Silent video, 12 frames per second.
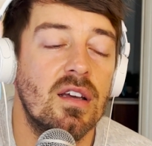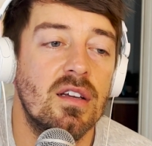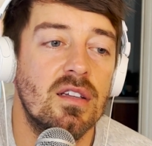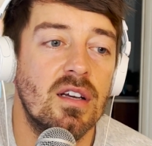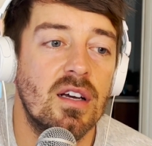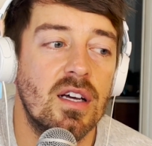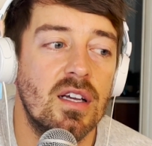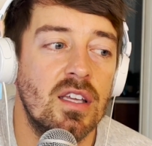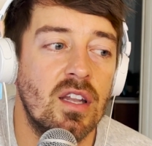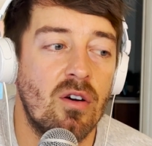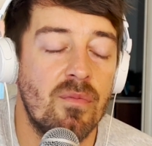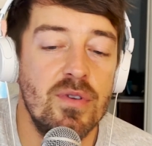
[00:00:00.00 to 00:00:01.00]
uh, you
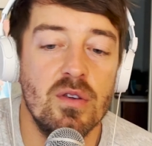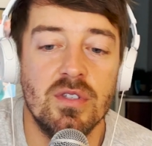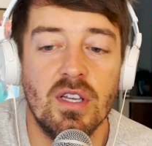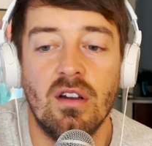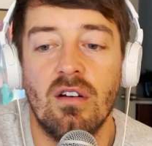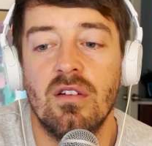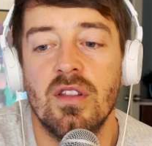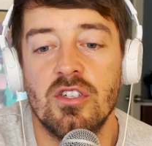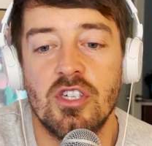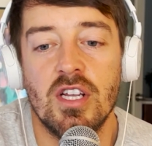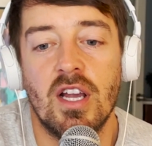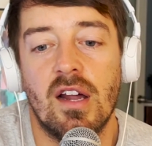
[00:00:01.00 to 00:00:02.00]
know, abusing her. And then
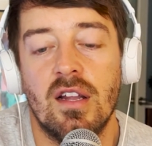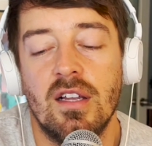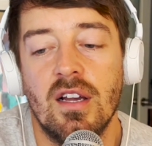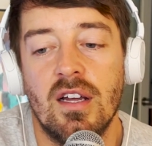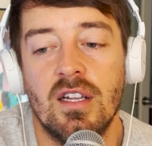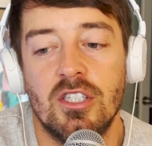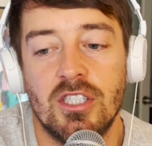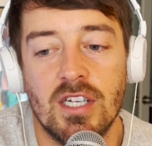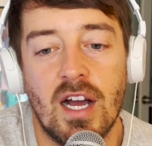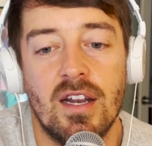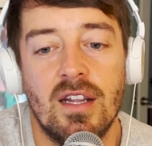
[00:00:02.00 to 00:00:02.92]
she got a gun and shot